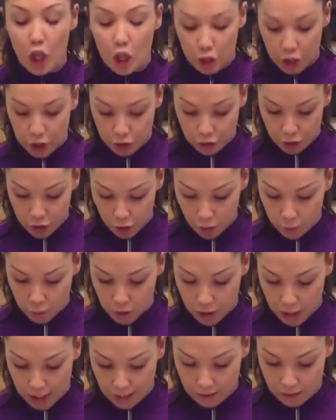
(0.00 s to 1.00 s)
There's no
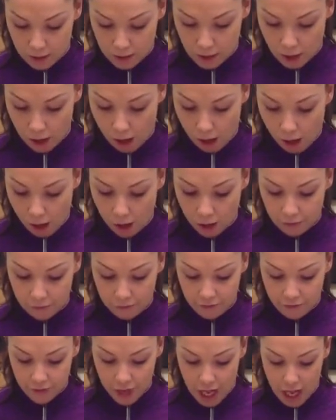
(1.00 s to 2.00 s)
chance of,